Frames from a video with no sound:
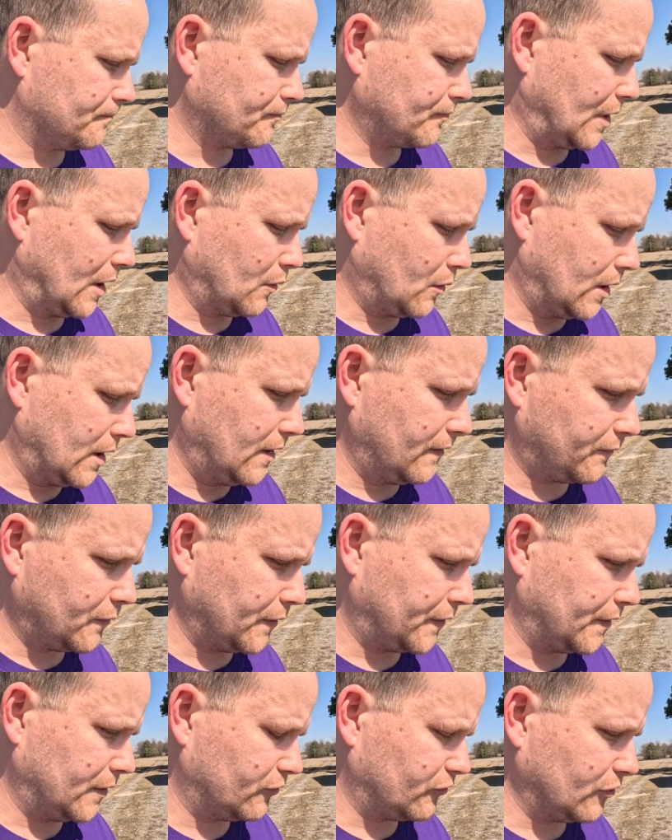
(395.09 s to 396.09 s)
my wife
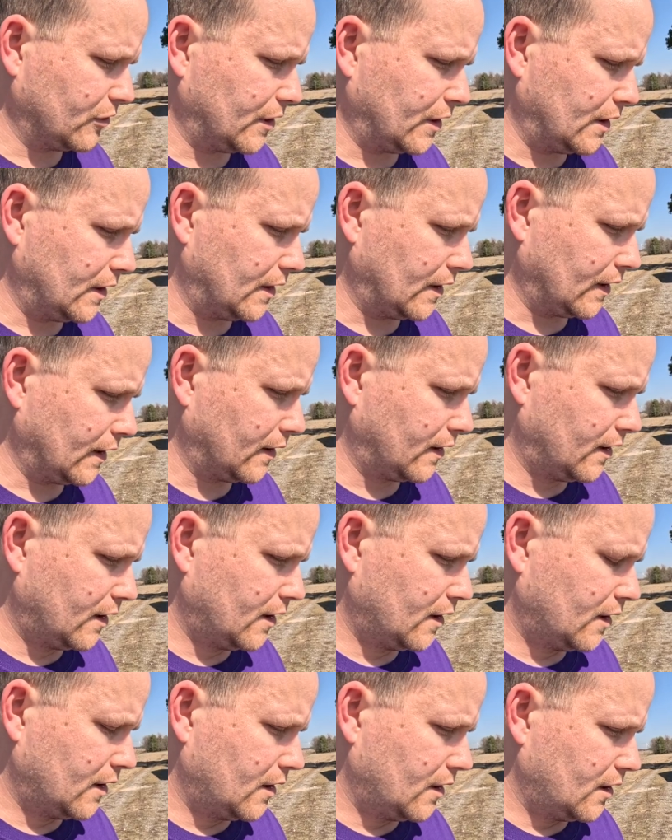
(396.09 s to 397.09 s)
was injured in
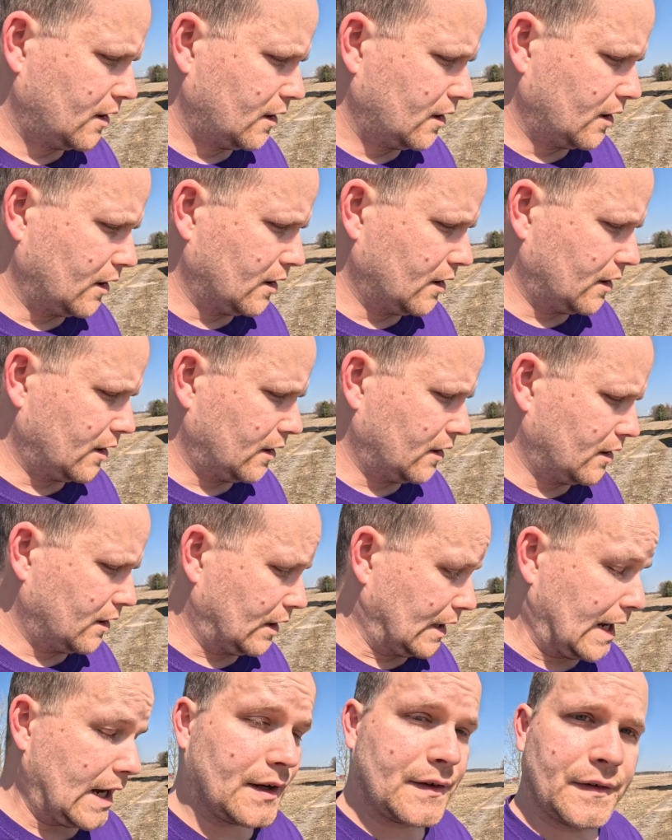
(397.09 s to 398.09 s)
an
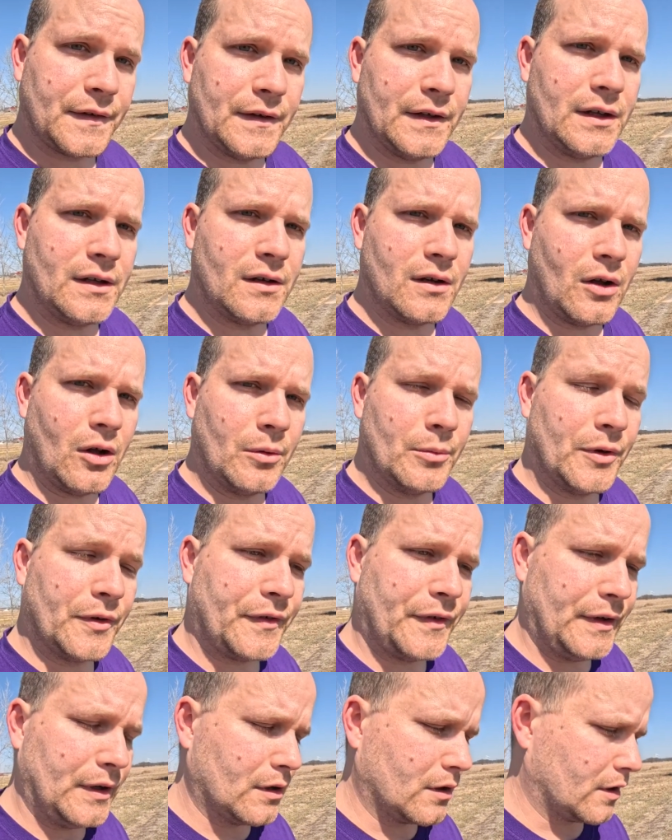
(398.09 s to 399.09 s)
accident almost
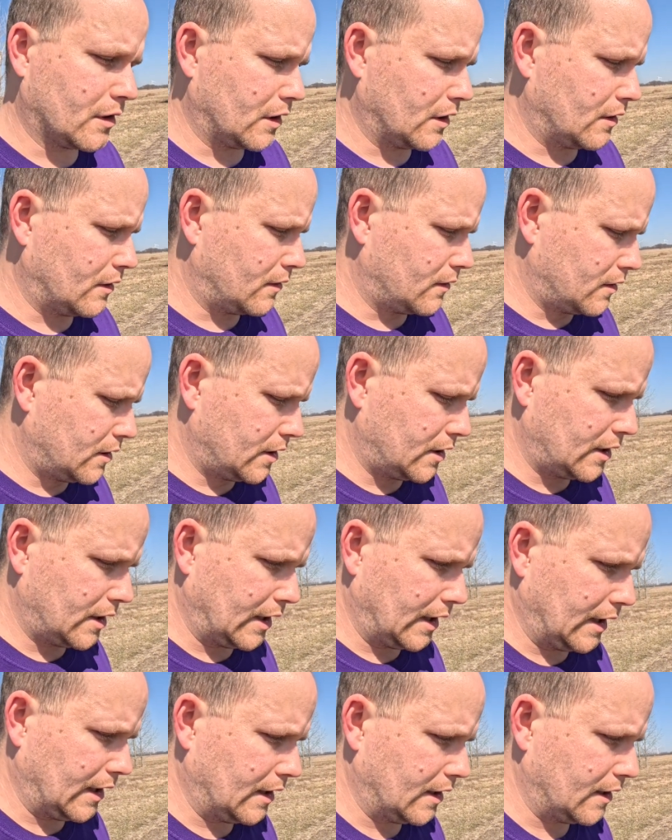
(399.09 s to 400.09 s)
a year ago,
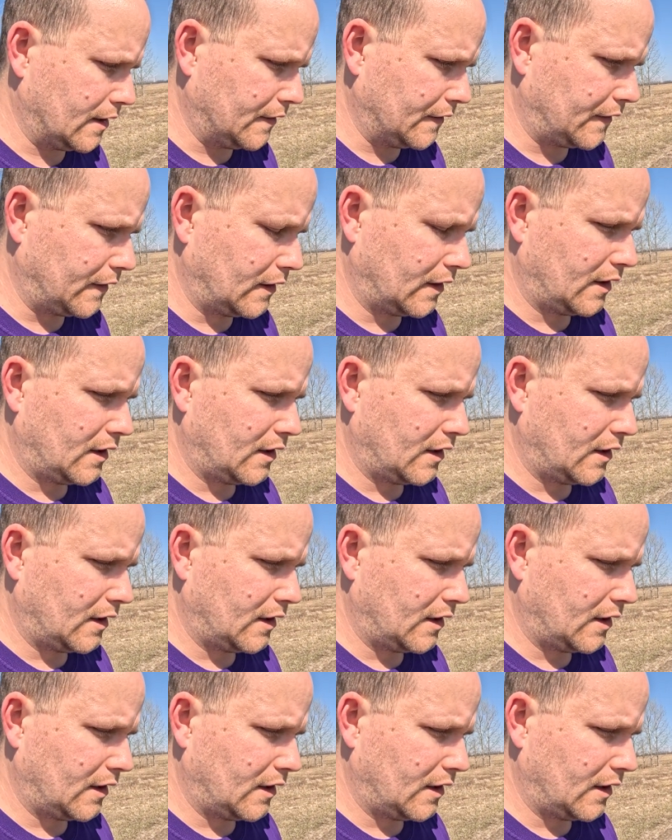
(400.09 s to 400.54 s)
and